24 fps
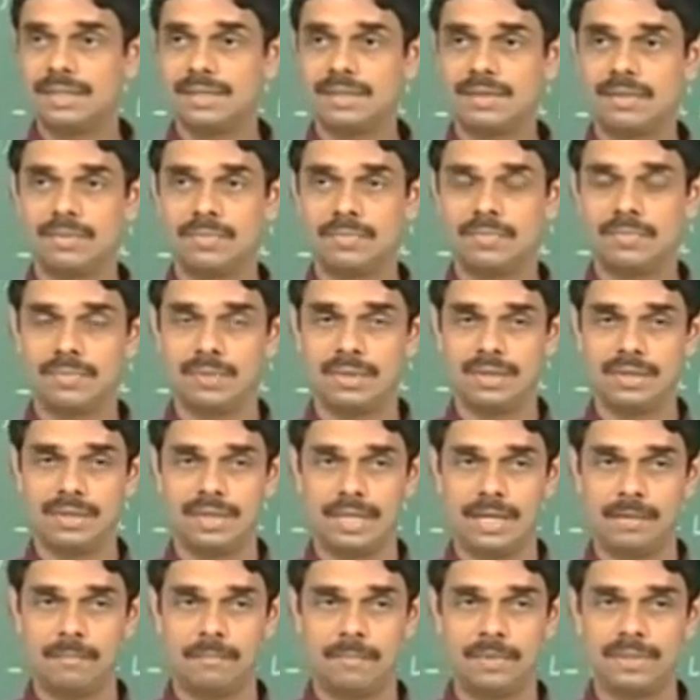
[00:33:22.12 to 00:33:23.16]
is a lot of
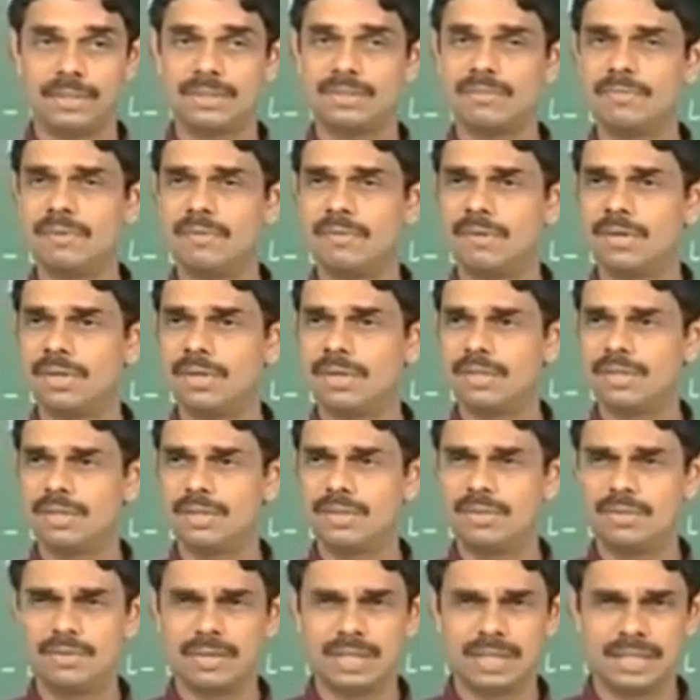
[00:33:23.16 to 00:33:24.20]
damping. So we will not
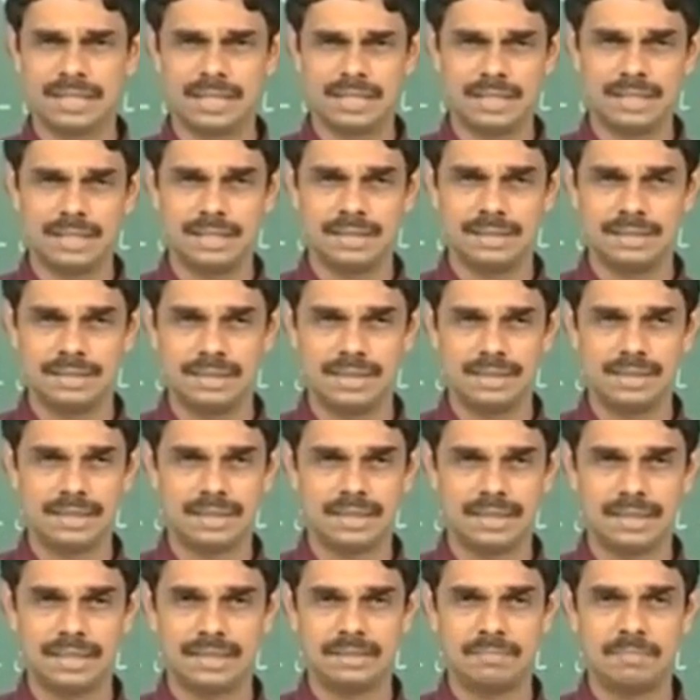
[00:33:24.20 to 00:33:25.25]
look at a general
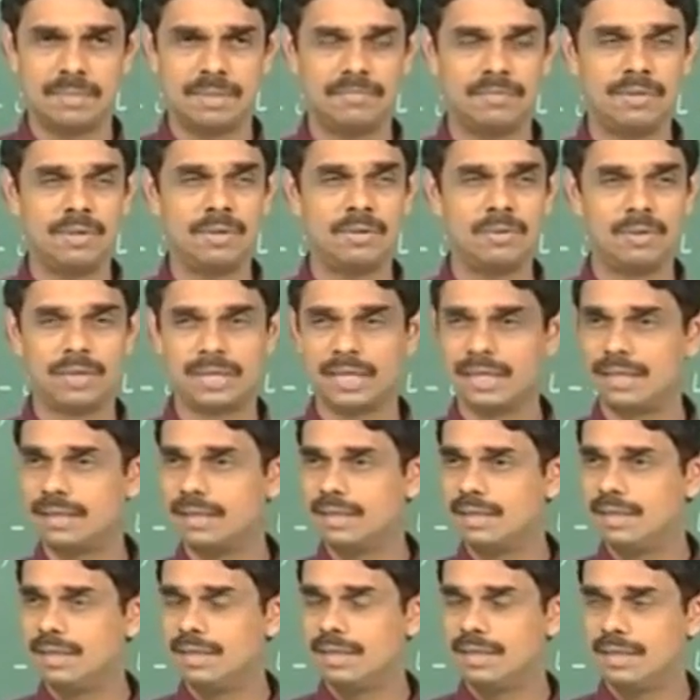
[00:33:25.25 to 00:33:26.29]
case, but we will look at
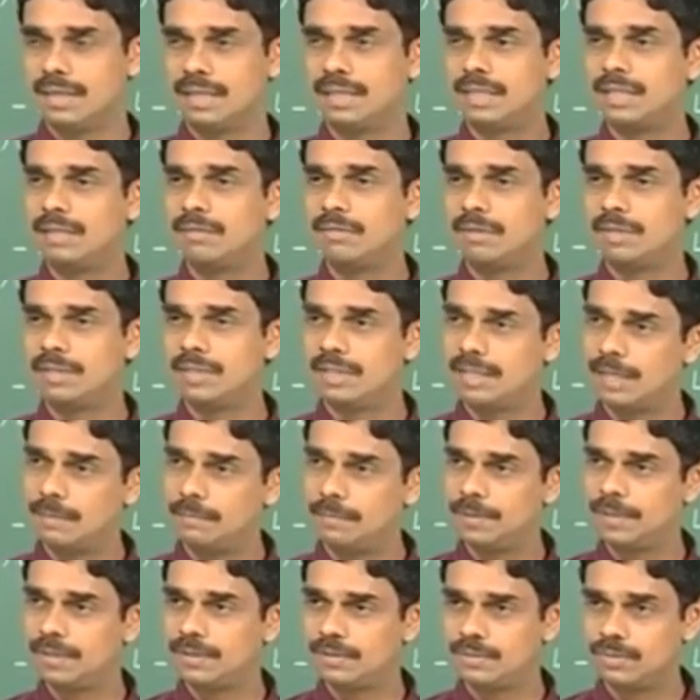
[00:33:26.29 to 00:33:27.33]
attenuation
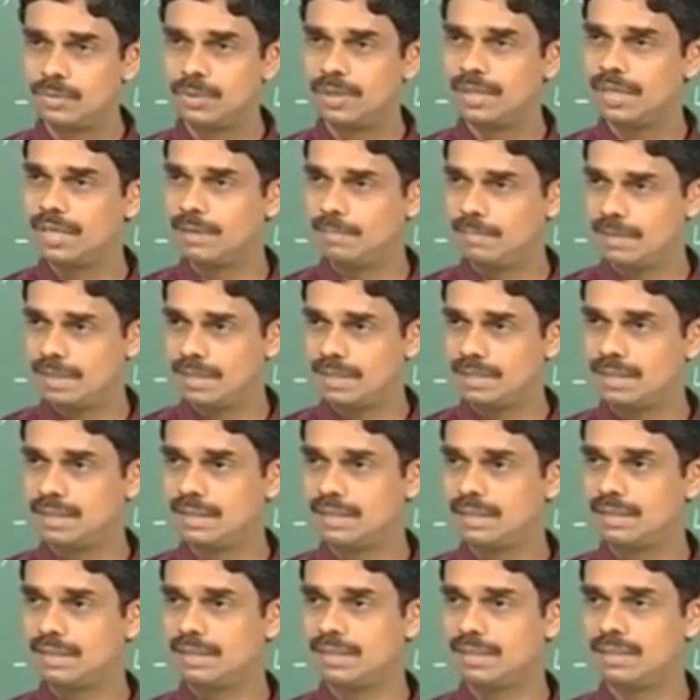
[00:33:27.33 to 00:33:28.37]
happening to one
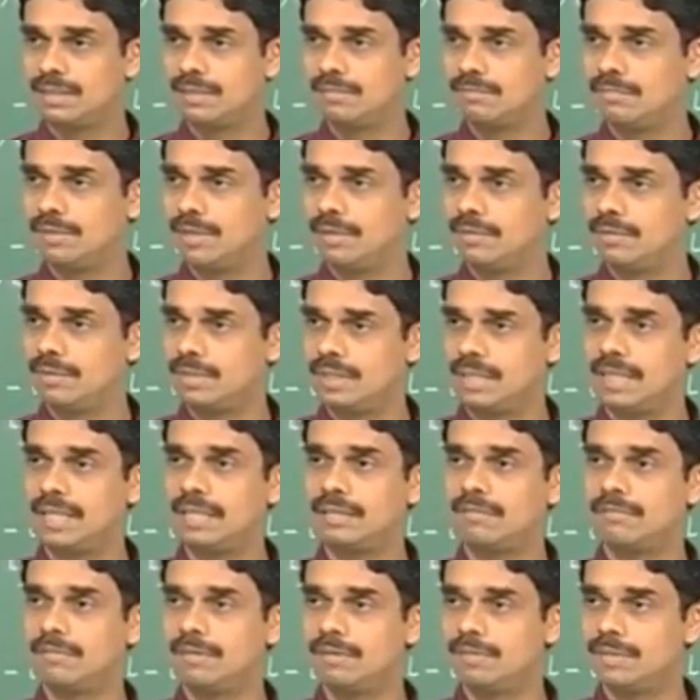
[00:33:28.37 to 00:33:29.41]
dimensional uh, waves,
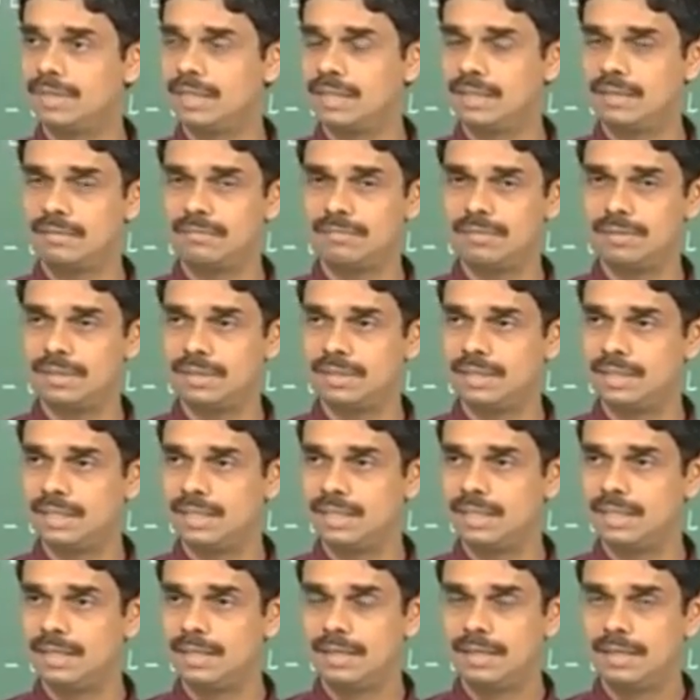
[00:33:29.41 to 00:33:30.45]
standing waves, and we will
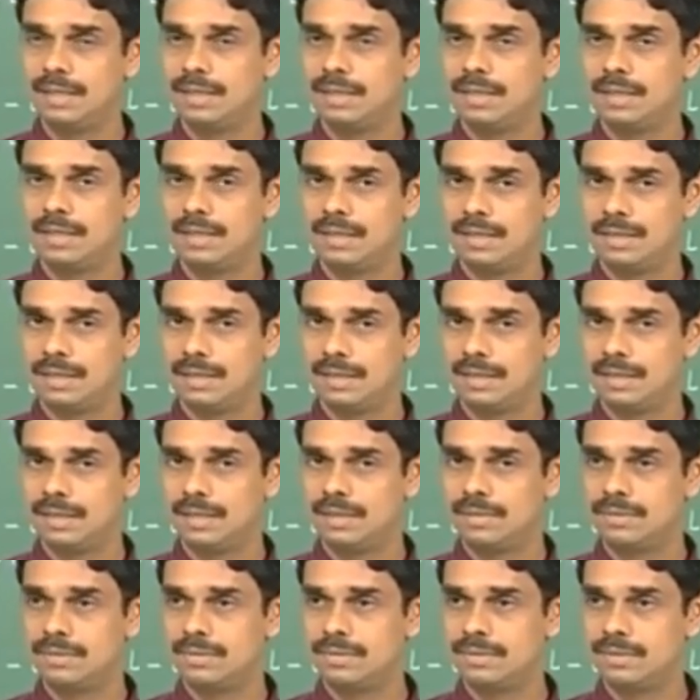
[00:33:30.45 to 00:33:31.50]
see uh,
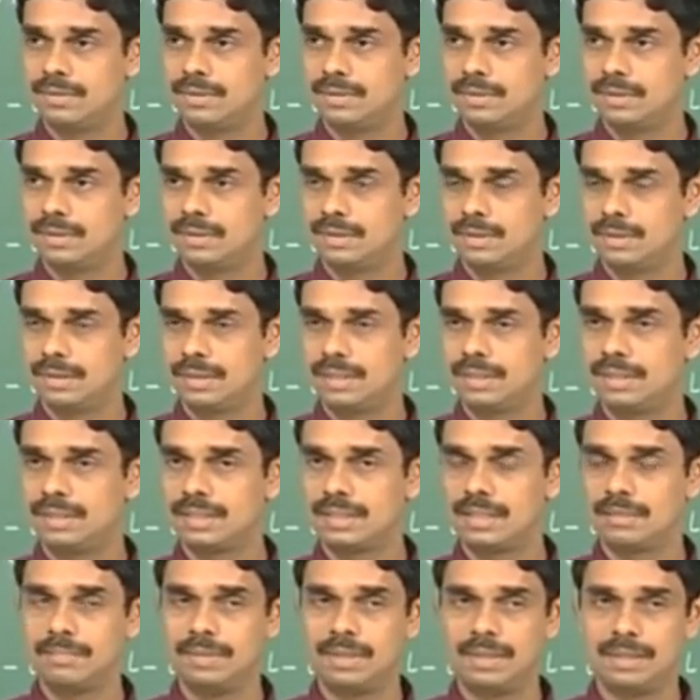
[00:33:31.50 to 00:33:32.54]
how uh, this
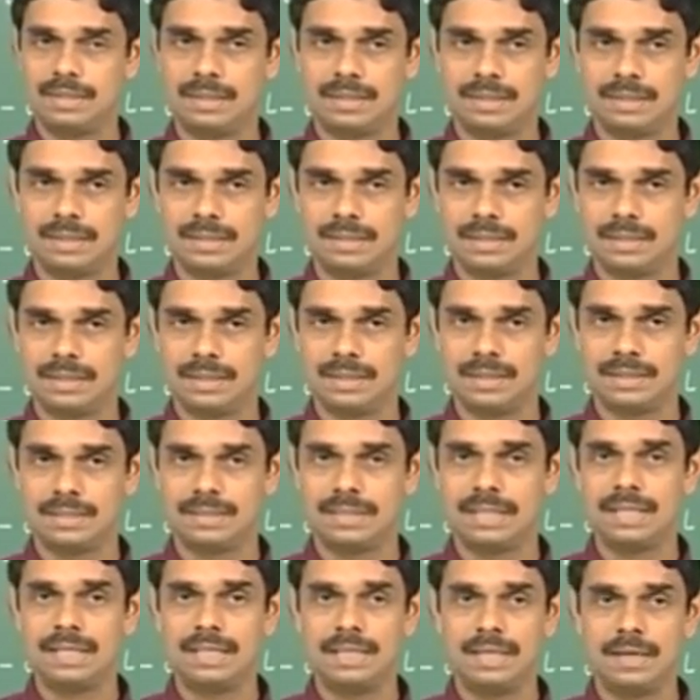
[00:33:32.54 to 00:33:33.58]
can be uh,
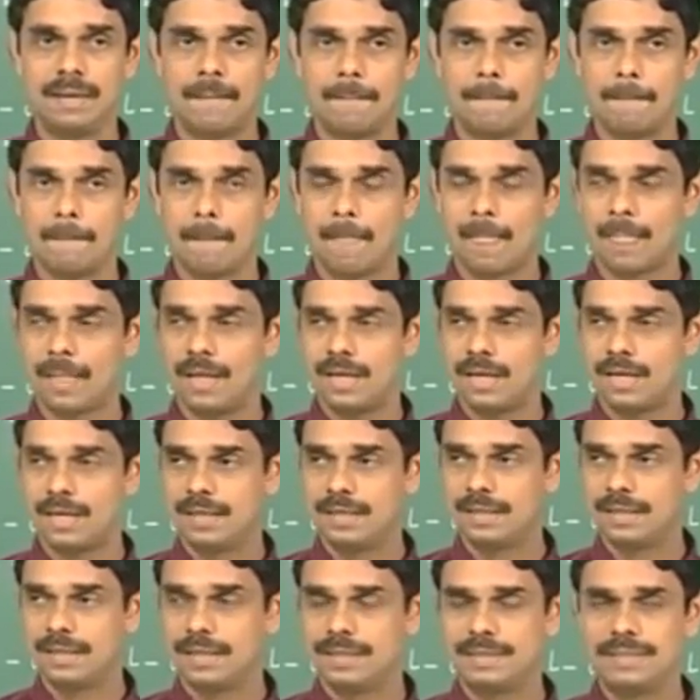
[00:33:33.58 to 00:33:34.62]
studied.
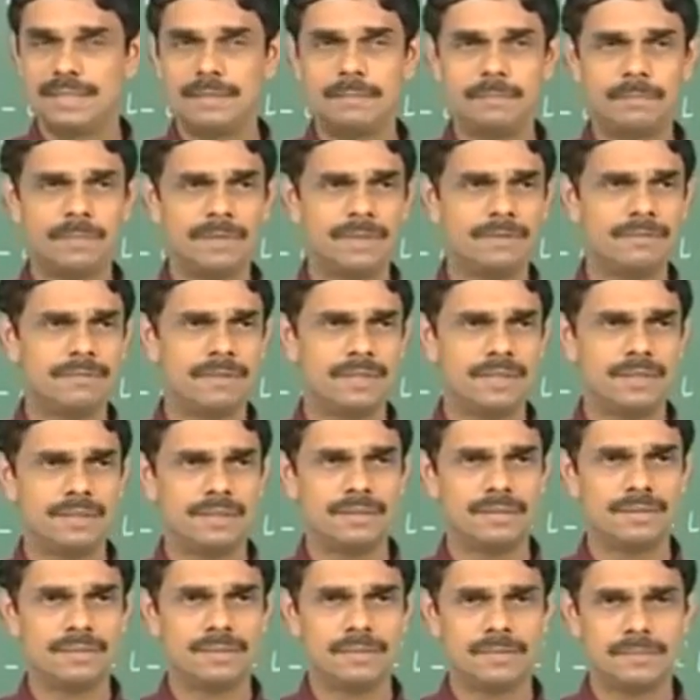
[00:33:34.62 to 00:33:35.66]
And a simple way
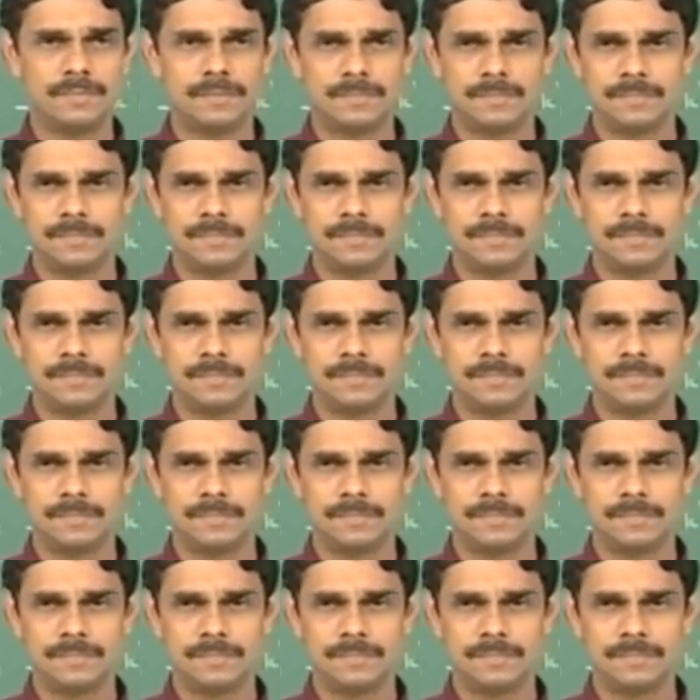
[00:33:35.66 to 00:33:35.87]
to